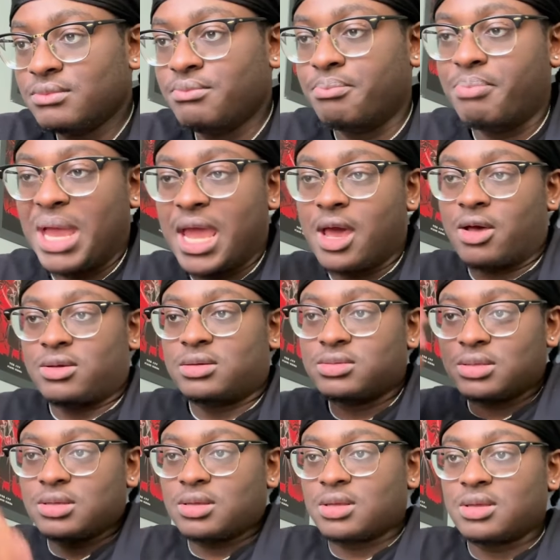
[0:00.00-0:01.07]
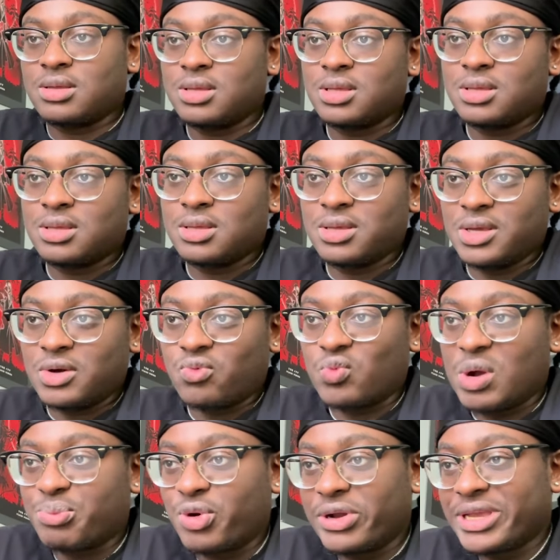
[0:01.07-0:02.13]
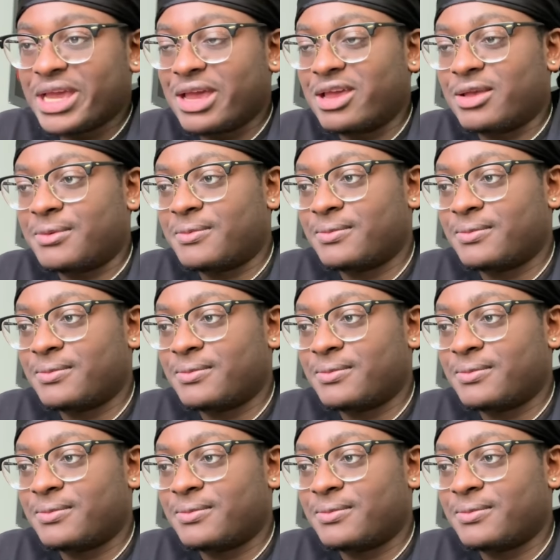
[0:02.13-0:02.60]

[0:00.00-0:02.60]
Bam. One point game.